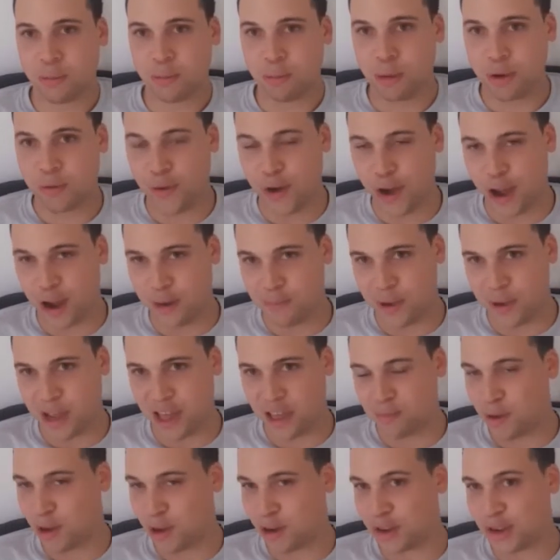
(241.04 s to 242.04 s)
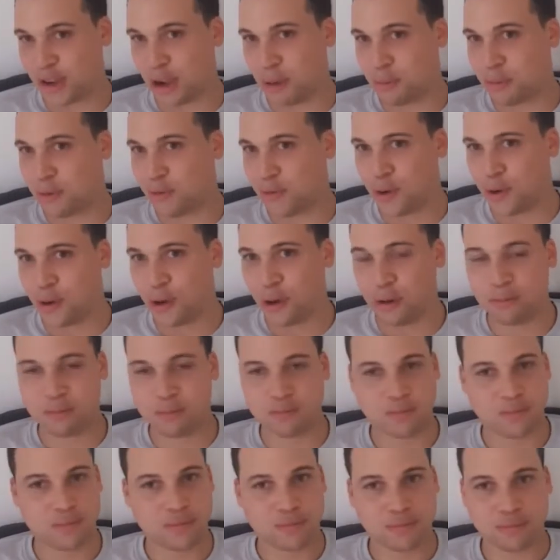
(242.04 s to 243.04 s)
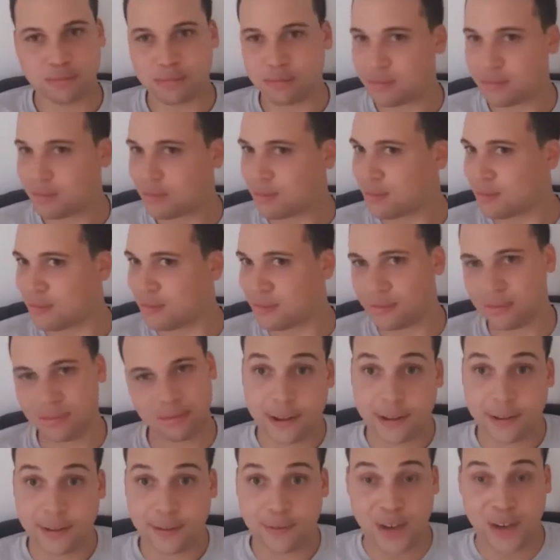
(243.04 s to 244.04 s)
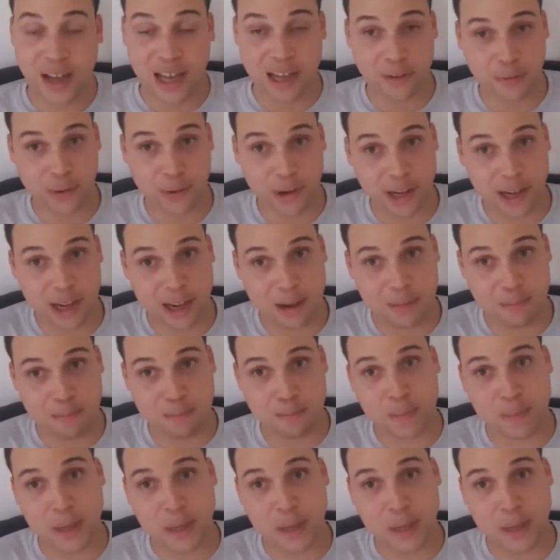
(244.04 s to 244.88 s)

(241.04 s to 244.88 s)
We've heard Beast Mode 2 before. Thankfully,